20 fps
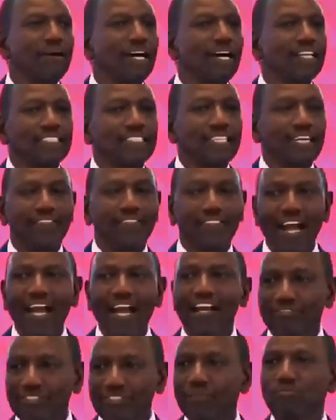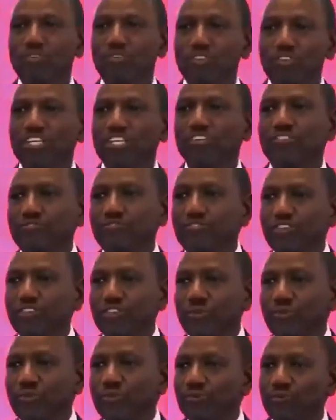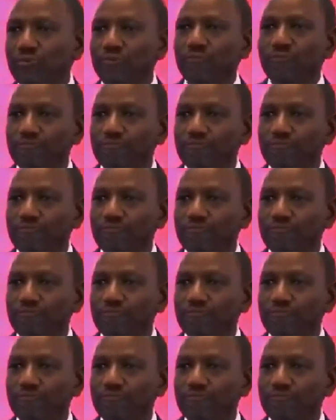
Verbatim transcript: but uh, I have some good news for you.